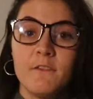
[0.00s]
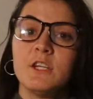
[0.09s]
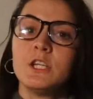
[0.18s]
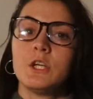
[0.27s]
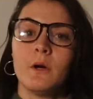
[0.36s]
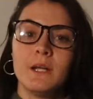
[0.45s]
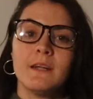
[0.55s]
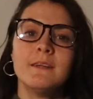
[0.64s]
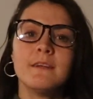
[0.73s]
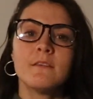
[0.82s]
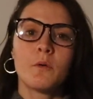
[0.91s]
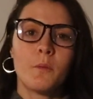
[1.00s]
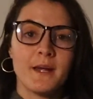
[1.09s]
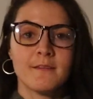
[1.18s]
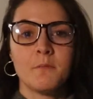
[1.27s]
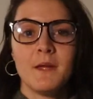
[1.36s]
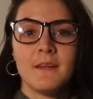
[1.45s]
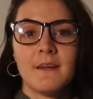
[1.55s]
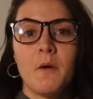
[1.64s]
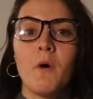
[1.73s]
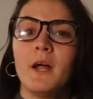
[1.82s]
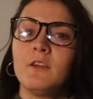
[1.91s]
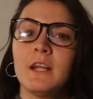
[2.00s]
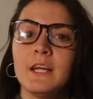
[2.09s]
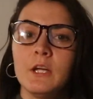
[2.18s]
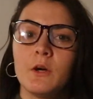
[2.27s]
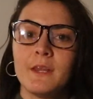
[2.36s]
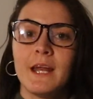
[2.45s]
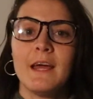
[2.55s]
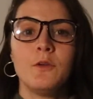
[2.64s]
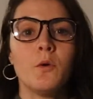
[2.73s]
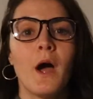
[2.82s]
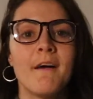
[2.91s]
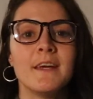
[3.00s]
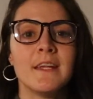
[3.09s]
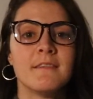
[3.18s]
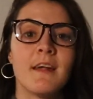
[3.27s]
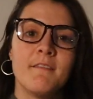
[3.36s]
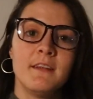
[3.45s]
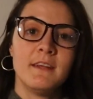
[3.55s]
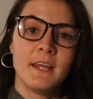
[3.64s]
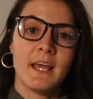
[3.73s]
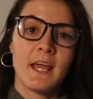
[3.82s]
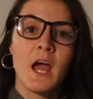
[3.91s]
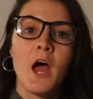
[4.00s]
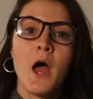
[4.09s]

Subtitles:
If you enjoyed these recipes, and I wanted to let you know that I do have a 7-day